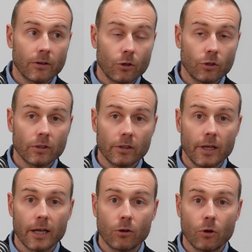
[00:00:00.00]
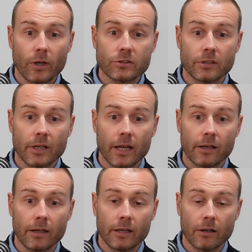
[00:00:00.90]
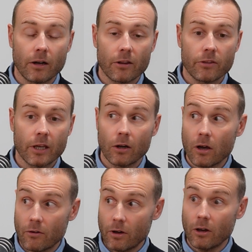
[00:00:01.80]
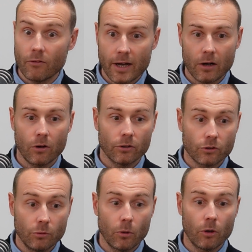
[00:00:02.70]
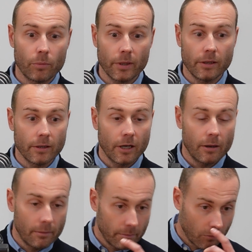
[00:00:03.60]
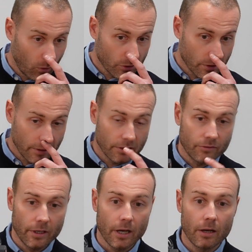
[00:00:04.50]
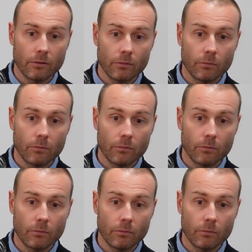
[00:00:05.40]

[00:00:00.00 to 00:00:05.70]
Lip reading: Good question again. And I think a lot of our clients who might be watching this video,